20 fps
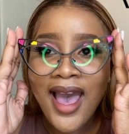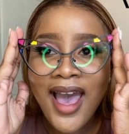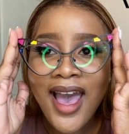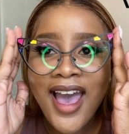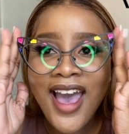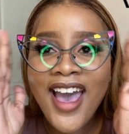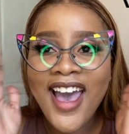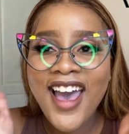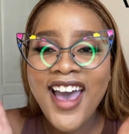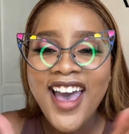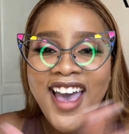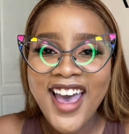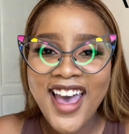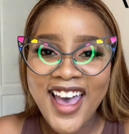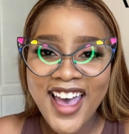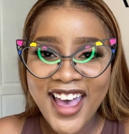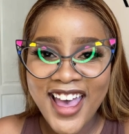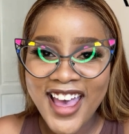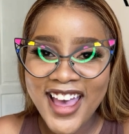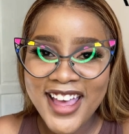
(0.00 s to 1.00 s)

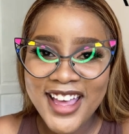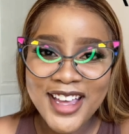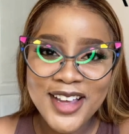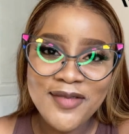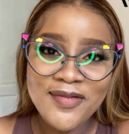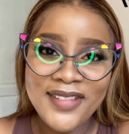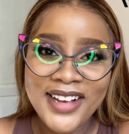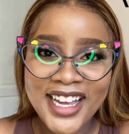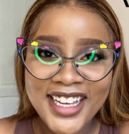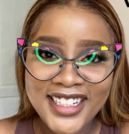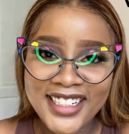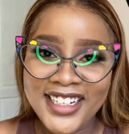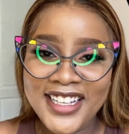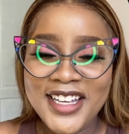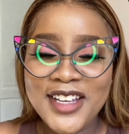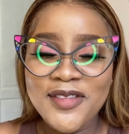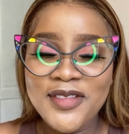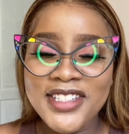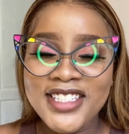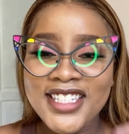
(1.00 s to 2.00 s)
Hi, my
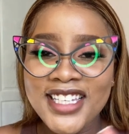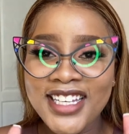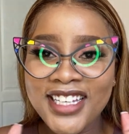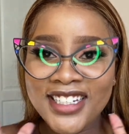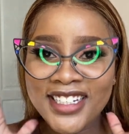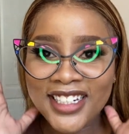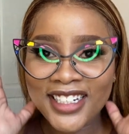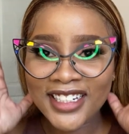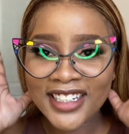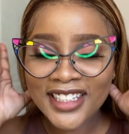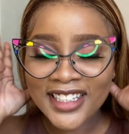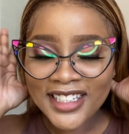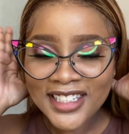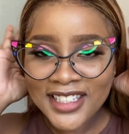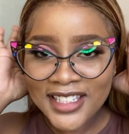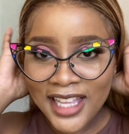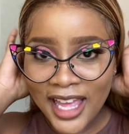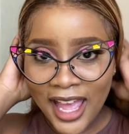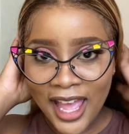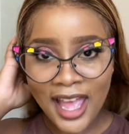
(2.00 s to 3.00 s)
name is
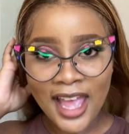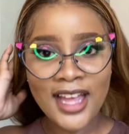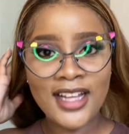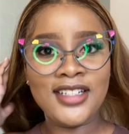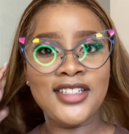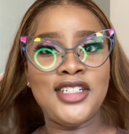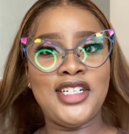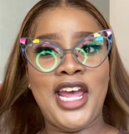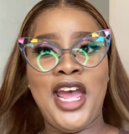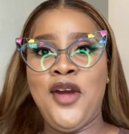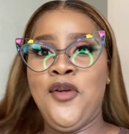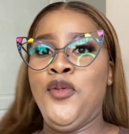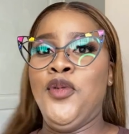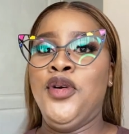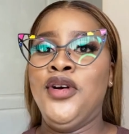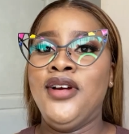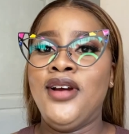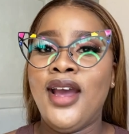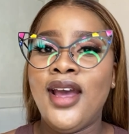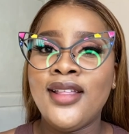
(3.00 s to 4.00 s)
Idalis and I
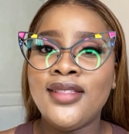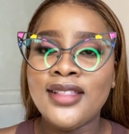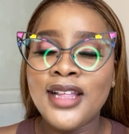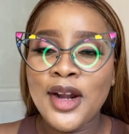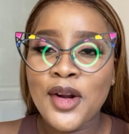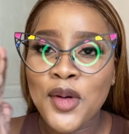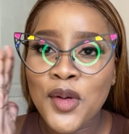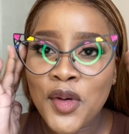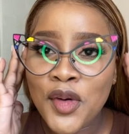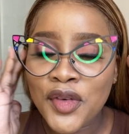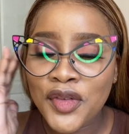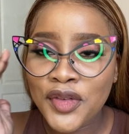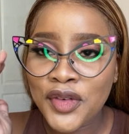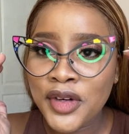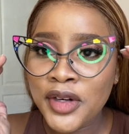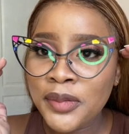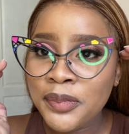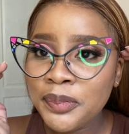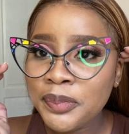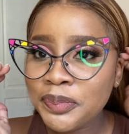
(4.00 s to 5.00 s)
work at the law
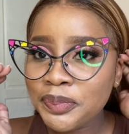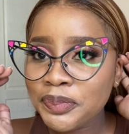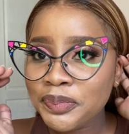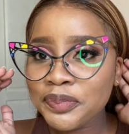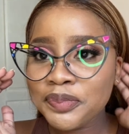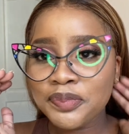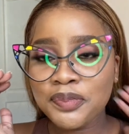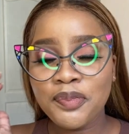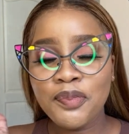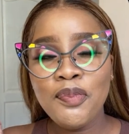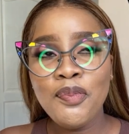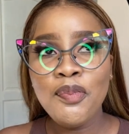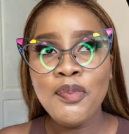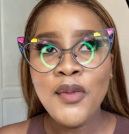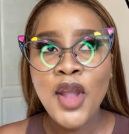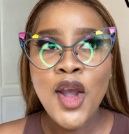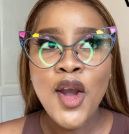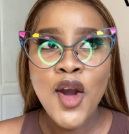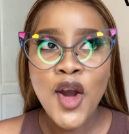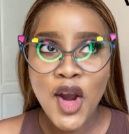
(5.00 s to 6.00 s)
firm.
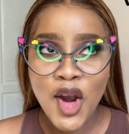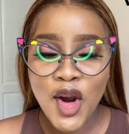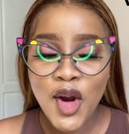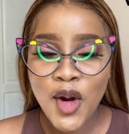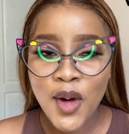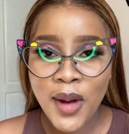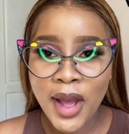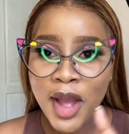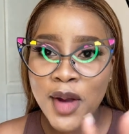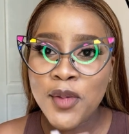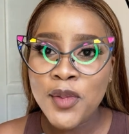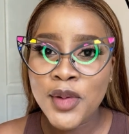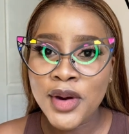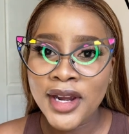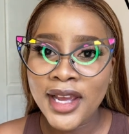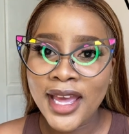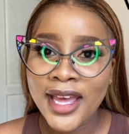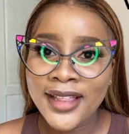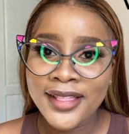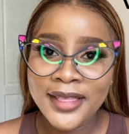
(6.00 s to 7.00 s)
Oh, I
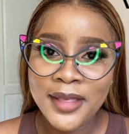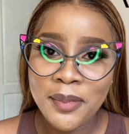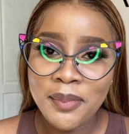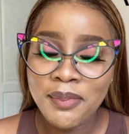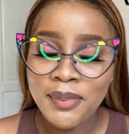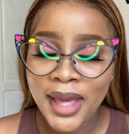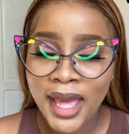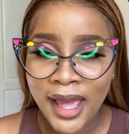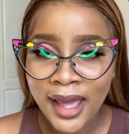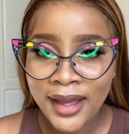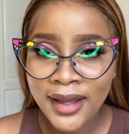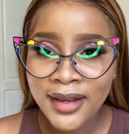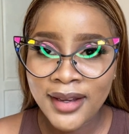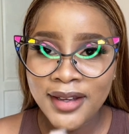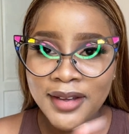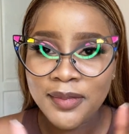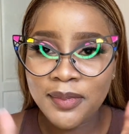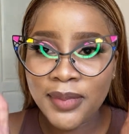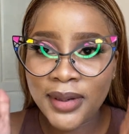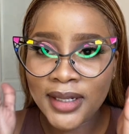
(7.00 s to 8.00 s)
work at the
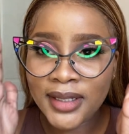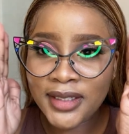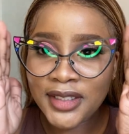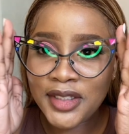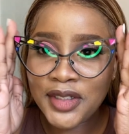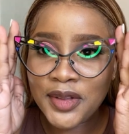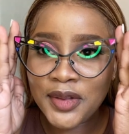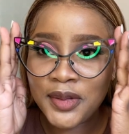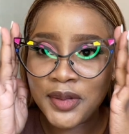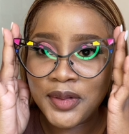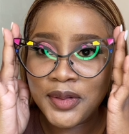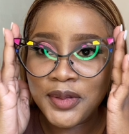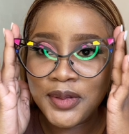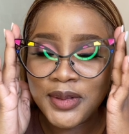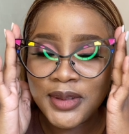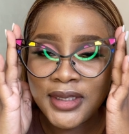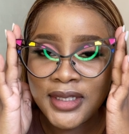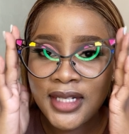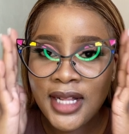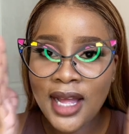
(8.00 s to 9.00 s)
bank, but you know,
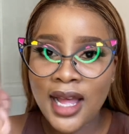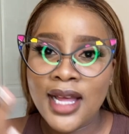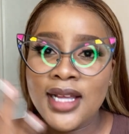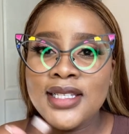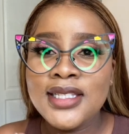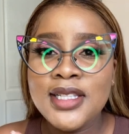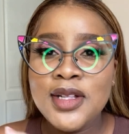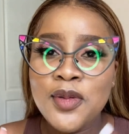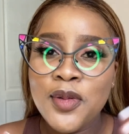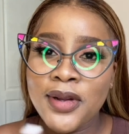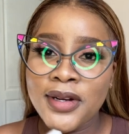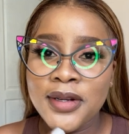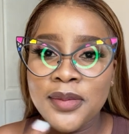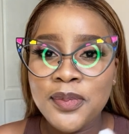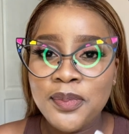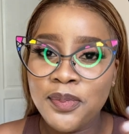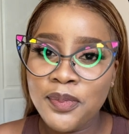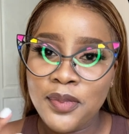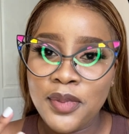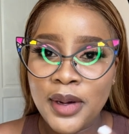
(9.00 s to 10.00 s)
I still want to
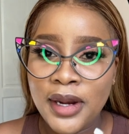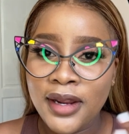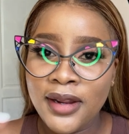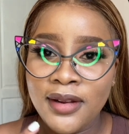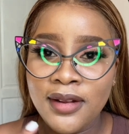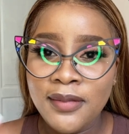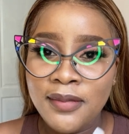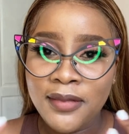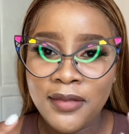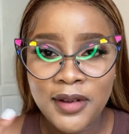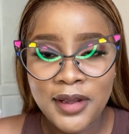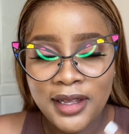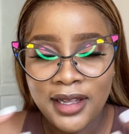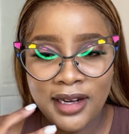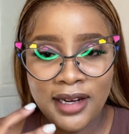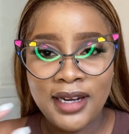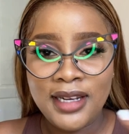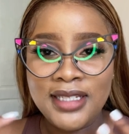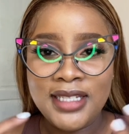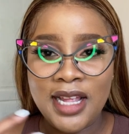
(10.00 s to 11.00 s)
bring
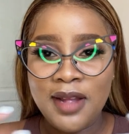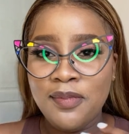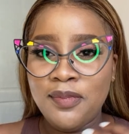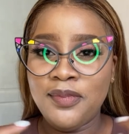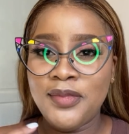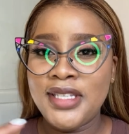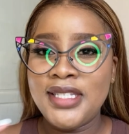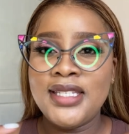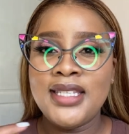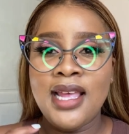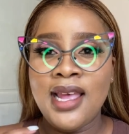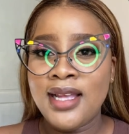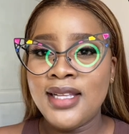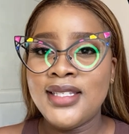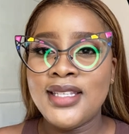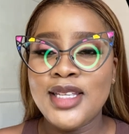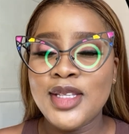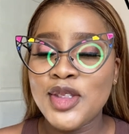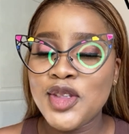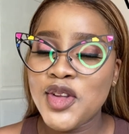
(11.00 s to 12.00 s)
some
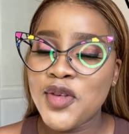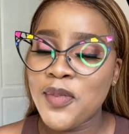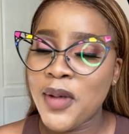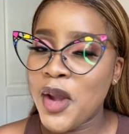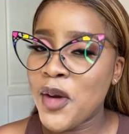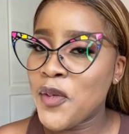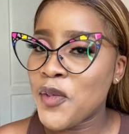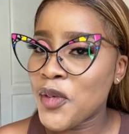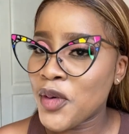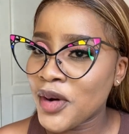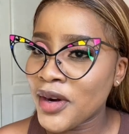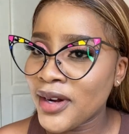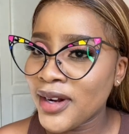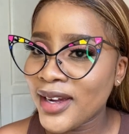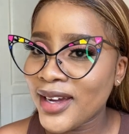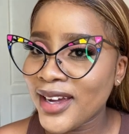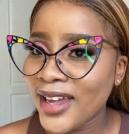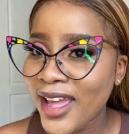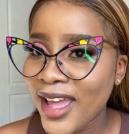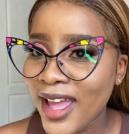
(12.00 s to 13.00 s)
sense into my
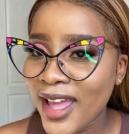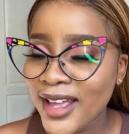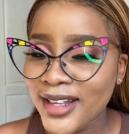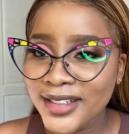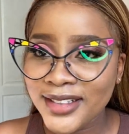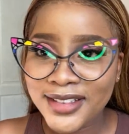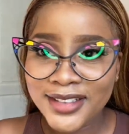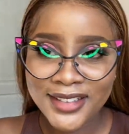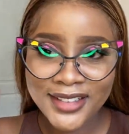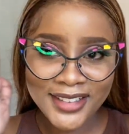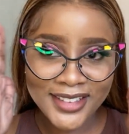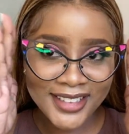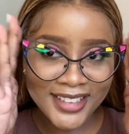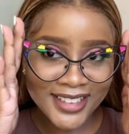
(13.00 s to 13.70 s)
work. And